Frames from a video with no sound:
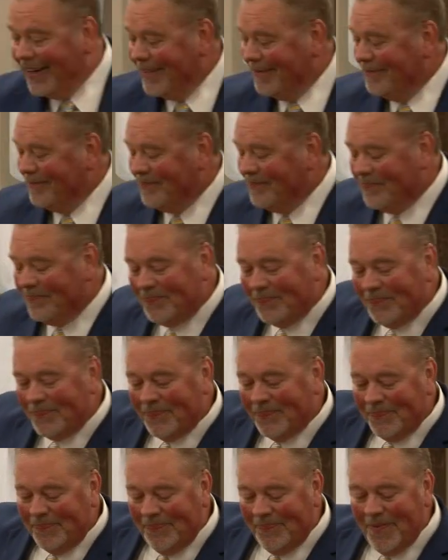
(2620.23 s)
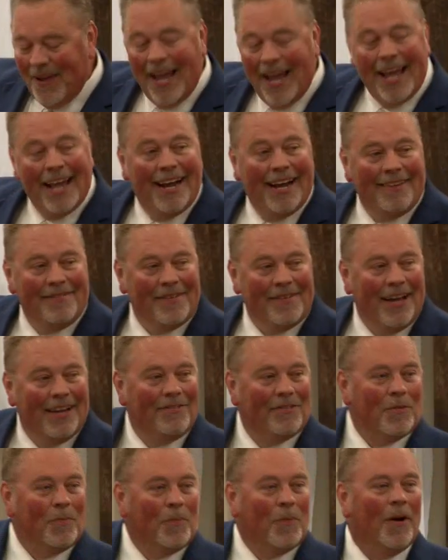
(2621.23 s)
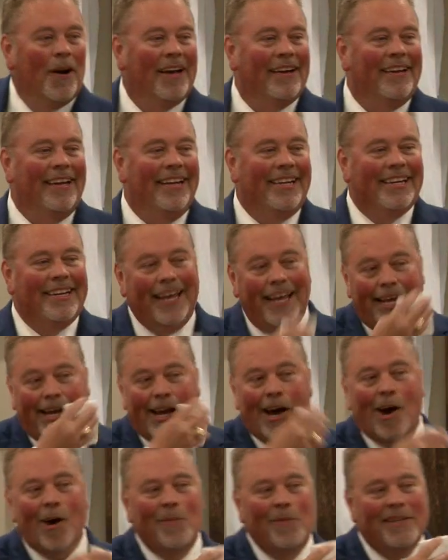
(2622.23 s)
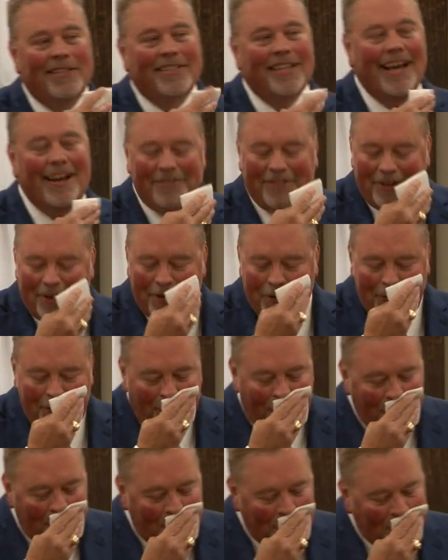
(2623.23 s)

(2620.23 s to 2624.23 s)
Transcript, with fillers: um, man, I'm, I'm so proud. He, he called me this afternoon.